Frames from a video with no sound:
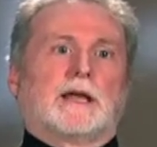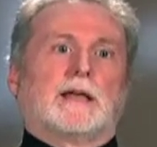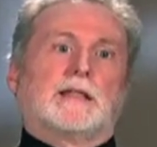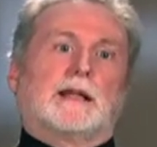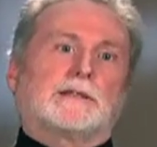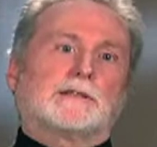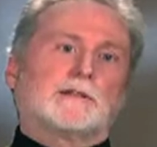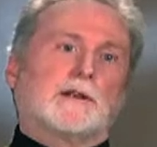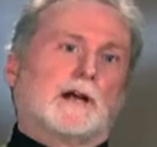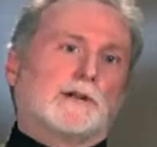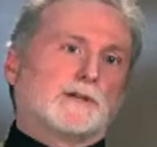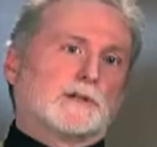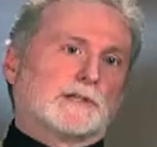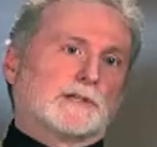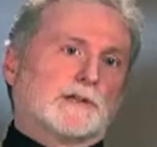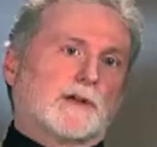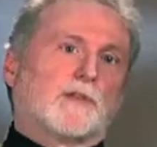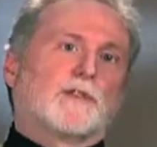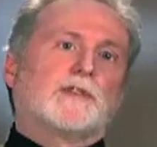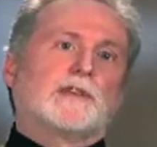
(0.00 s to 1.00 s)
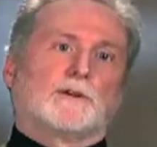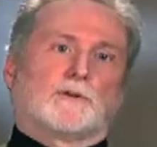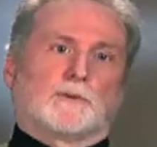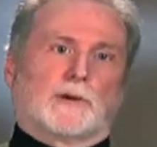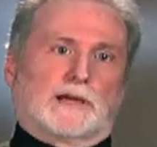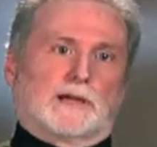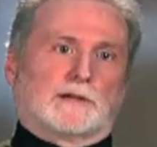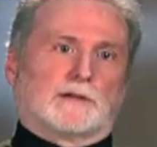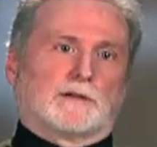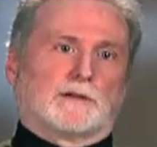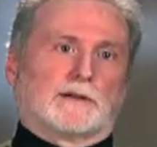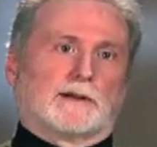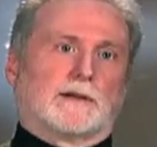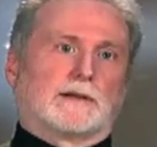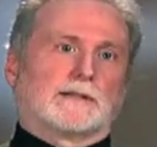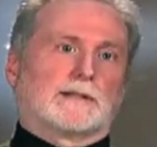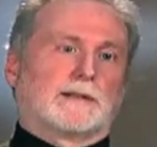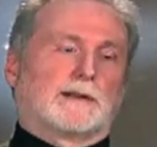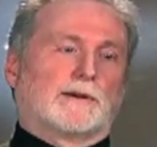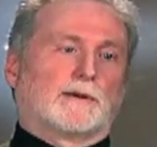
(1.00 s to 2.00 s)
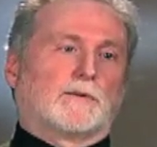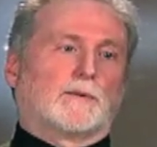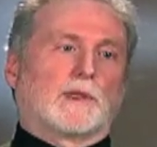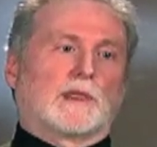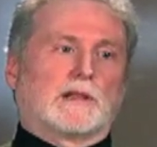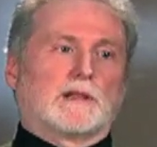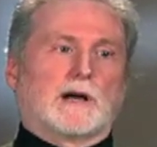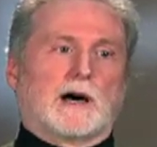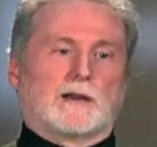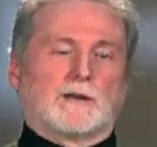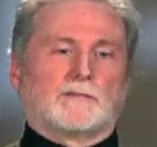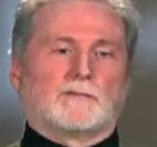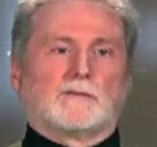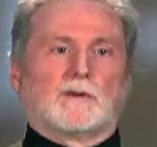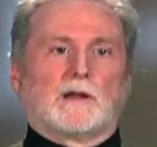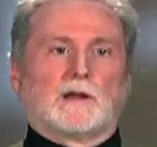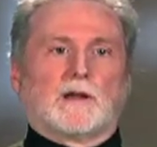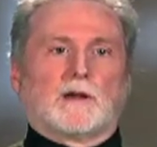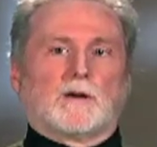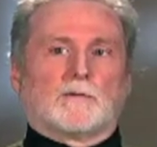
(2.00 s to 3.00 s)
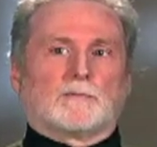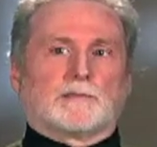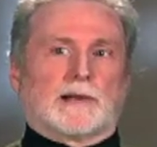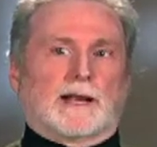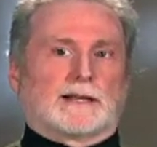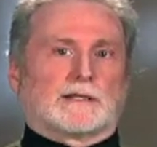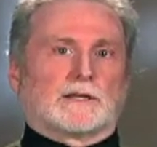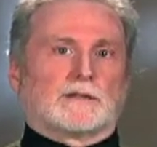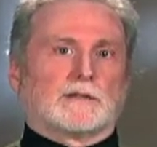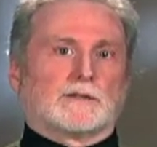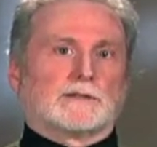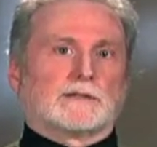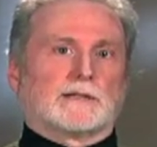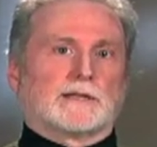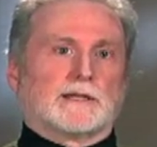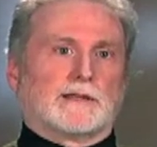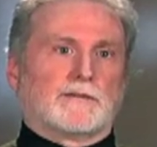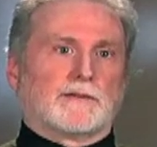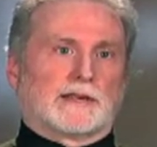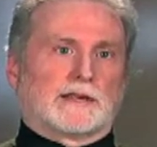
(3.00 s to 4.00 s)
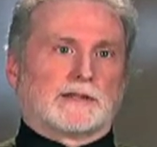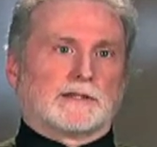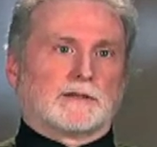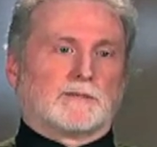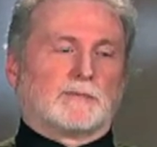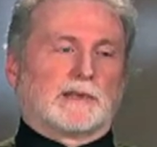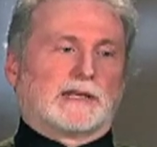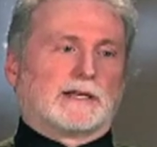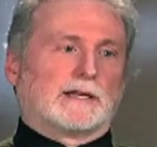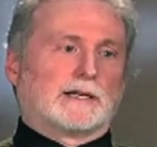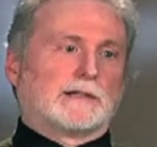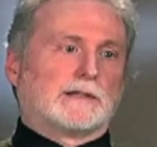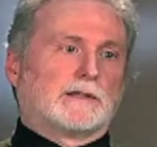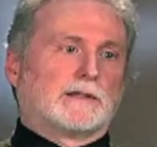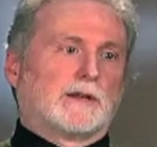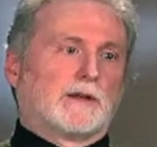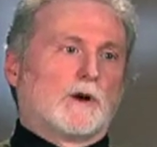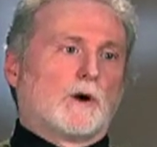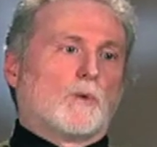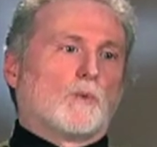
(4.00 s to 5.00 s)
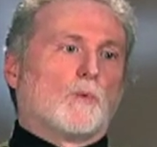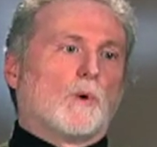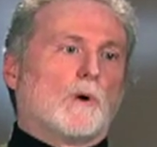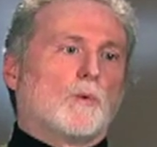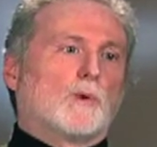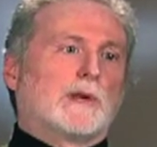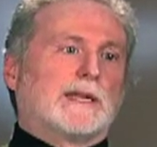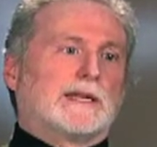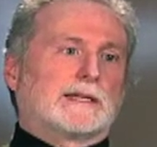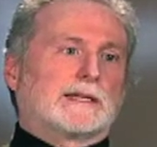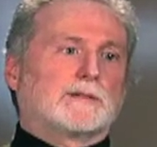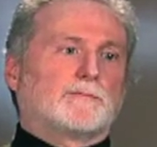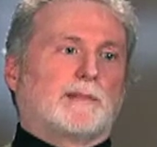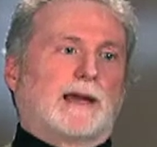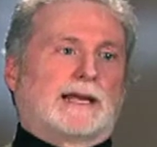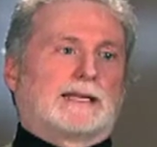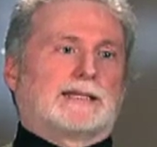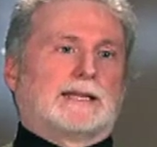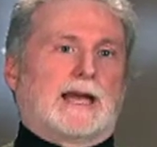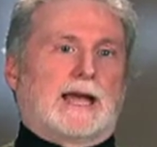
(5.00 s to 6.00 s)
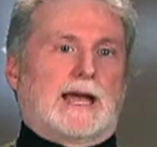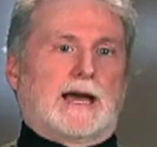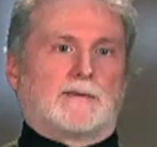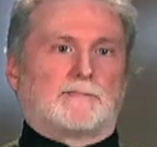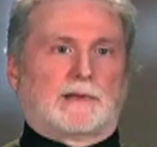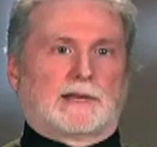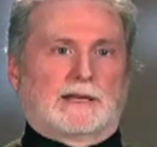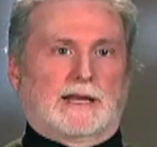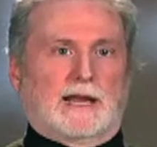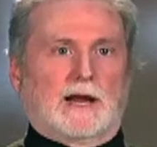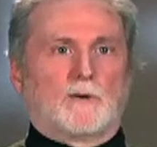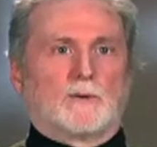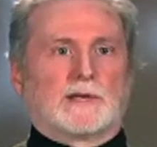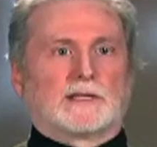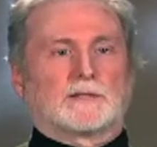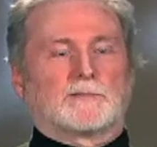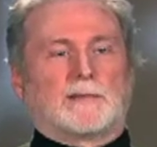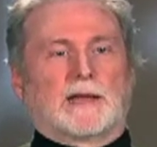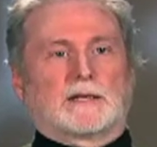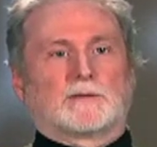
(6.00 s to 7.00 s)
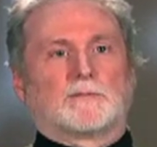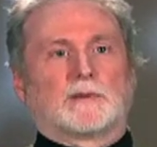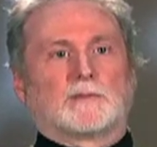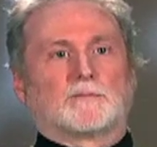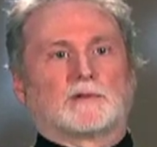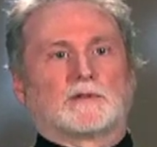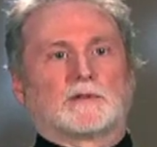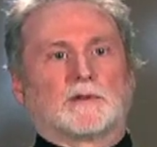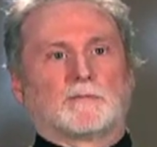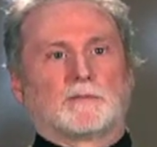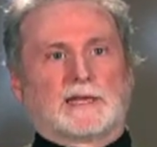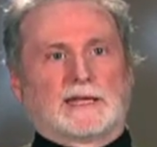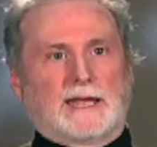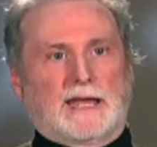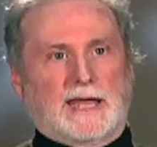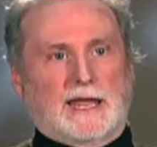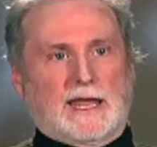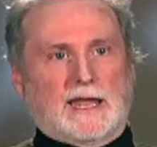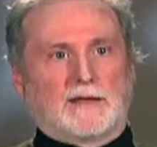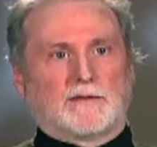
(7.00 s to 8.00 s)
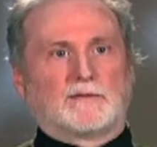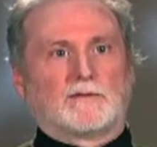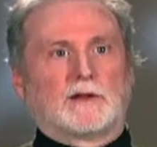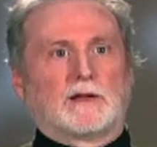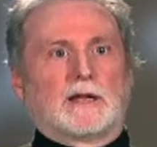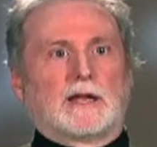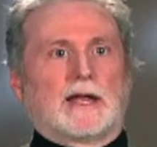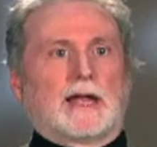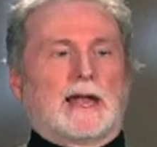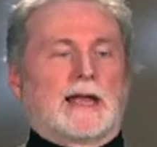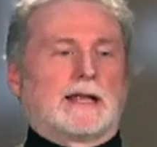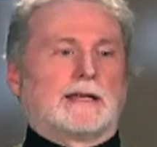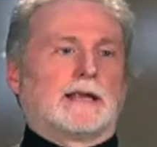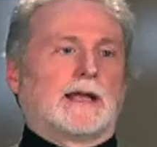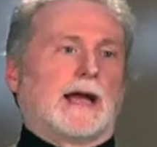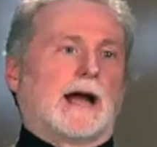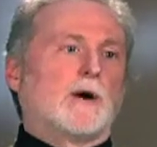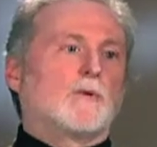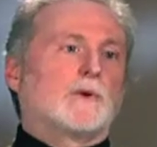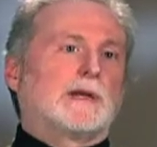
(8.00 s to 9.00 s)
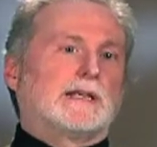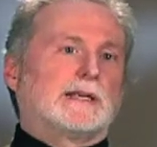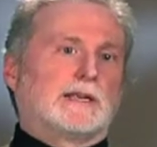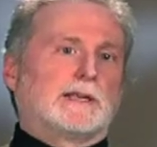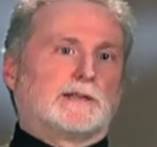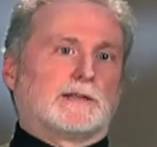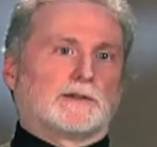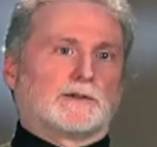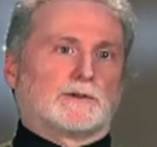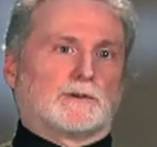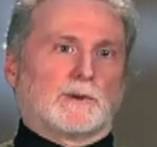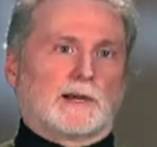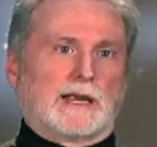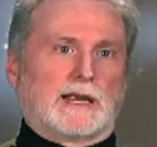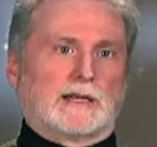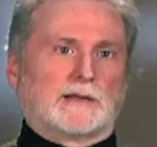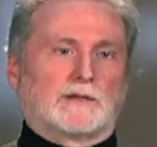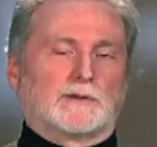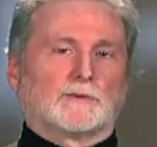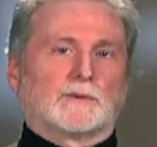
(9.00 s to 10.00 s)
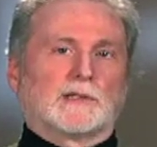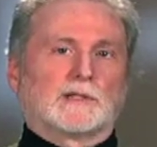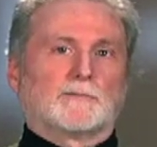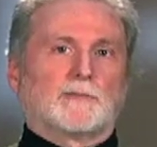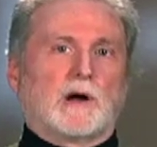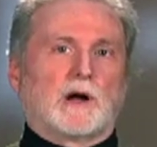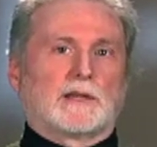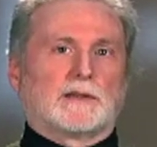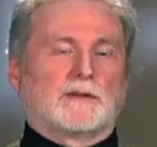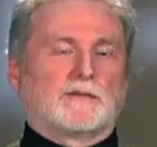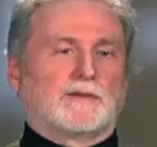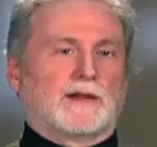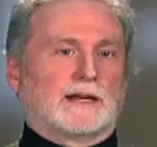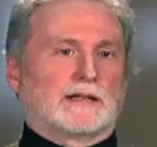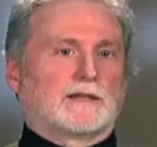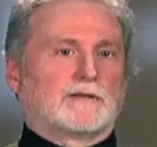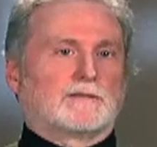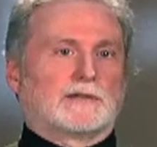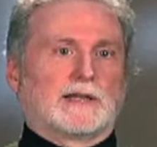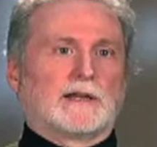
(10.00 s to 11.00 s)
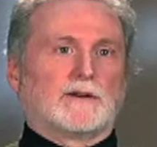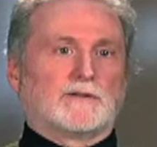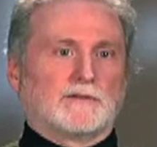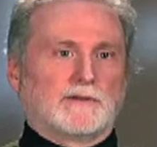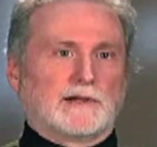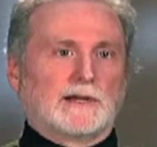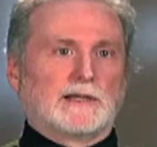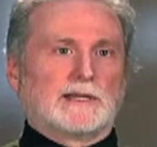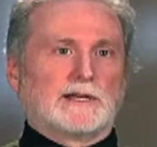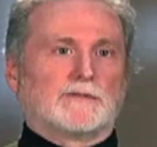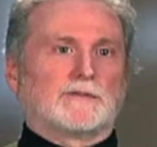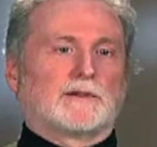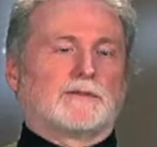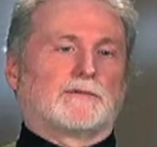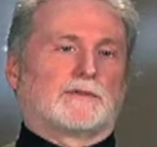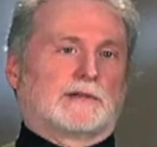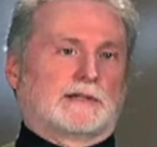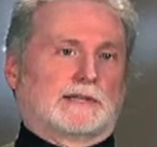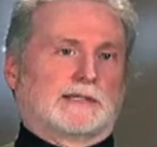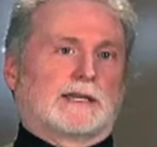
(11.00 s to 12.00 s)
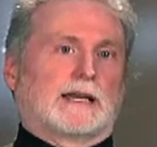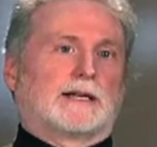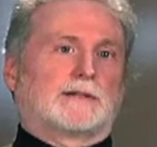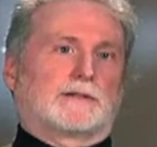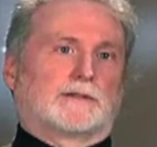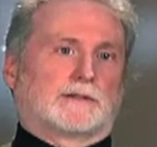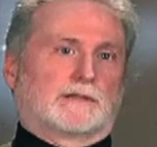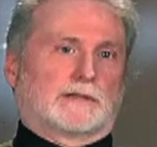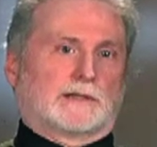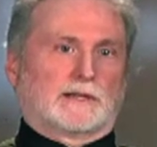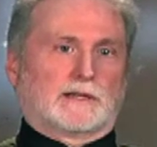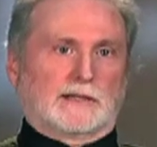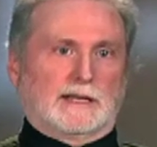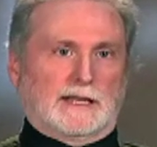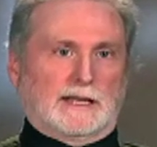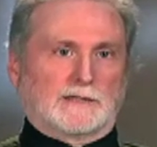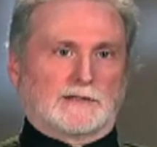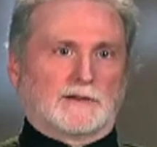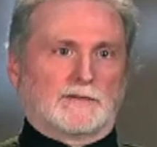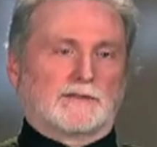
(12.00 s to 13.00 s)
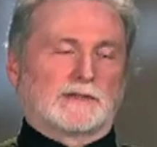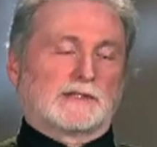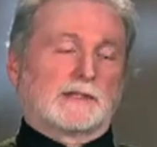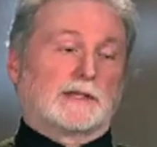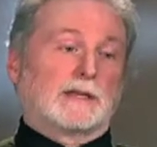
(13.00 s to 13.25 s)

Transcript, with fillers: That's not just a theoretical error. It's an error with a lot of practical significance, because what we expect to happen, how we expect people to behave, and how we need to train to respond effectively are very different for disasters and catastrophes.